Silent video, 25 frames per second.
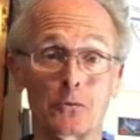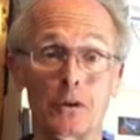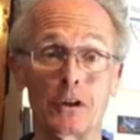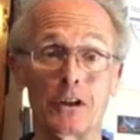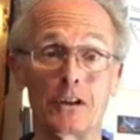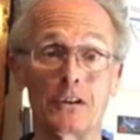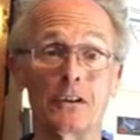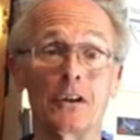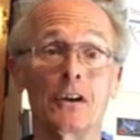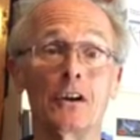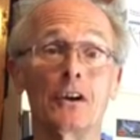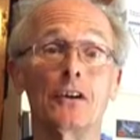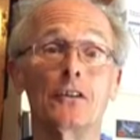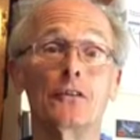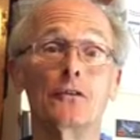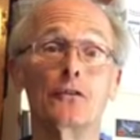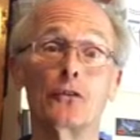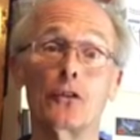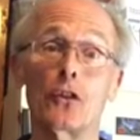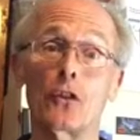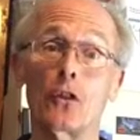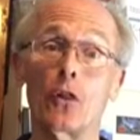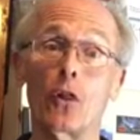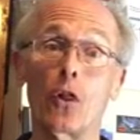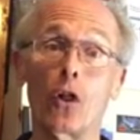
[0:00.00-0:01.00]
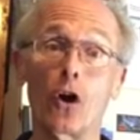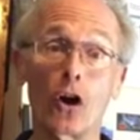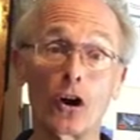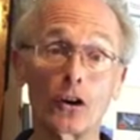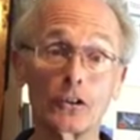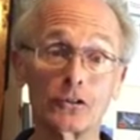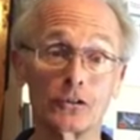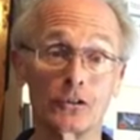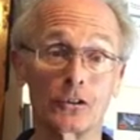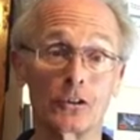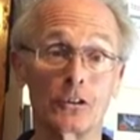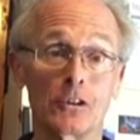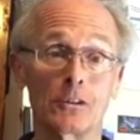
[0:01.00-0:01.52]
weight for the long
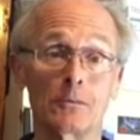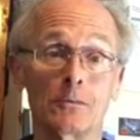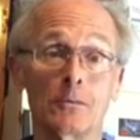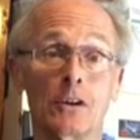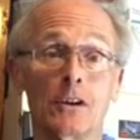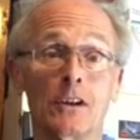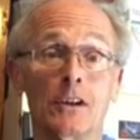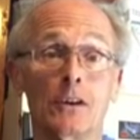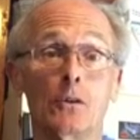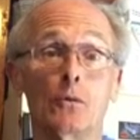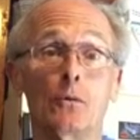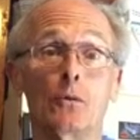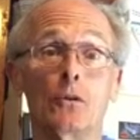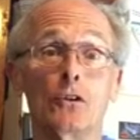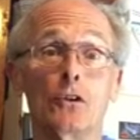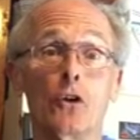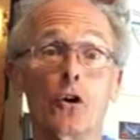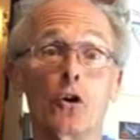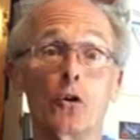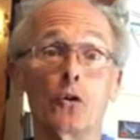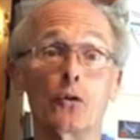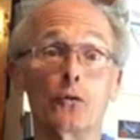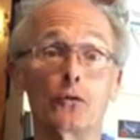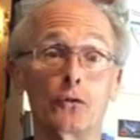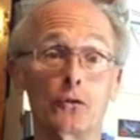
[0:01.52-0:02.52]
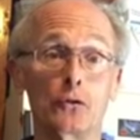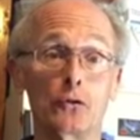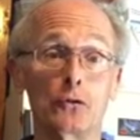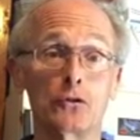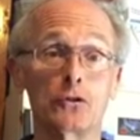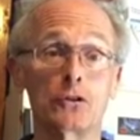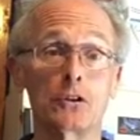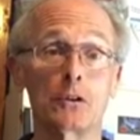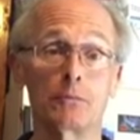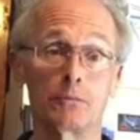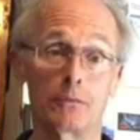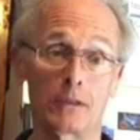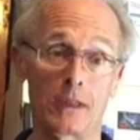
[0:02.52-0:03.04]
term with whole foods,
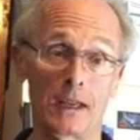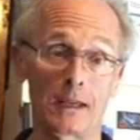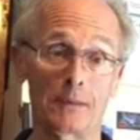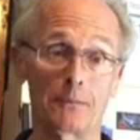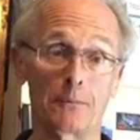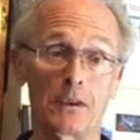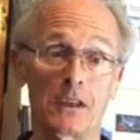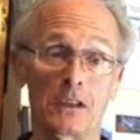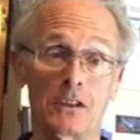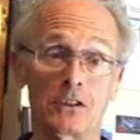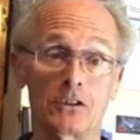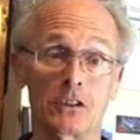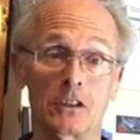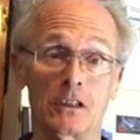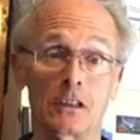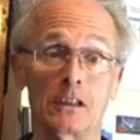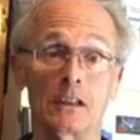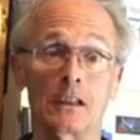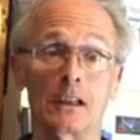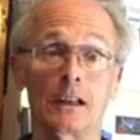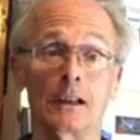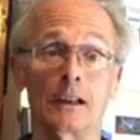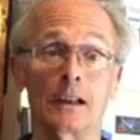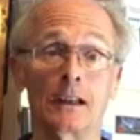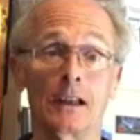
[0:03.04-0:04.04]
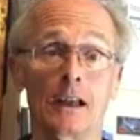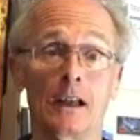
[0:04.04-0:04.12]
plant-based eating.